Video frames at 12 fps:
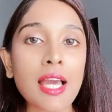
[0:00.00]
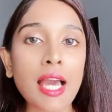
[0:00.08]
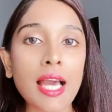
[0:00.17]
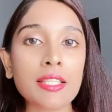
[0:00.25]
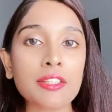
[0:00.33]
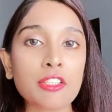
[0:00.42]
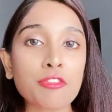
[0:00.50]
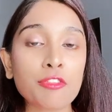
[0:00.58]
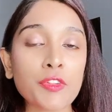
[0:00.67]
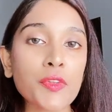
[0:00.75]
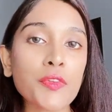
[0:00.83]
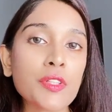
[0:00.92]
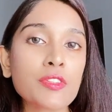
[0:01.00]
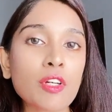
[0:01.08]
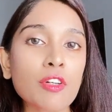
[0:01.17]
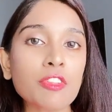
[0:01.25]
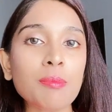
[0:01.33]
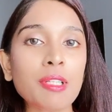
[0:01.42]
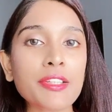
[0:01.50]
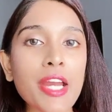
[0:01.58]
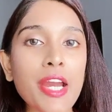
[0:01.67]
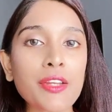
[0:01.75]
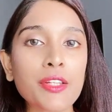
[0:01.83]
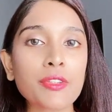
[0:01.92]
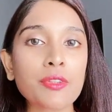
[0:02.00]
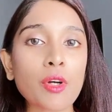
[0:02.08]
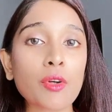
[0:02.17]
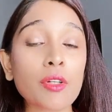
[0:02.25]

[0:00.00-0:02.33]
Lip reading: And the fragrance of the Bulgarian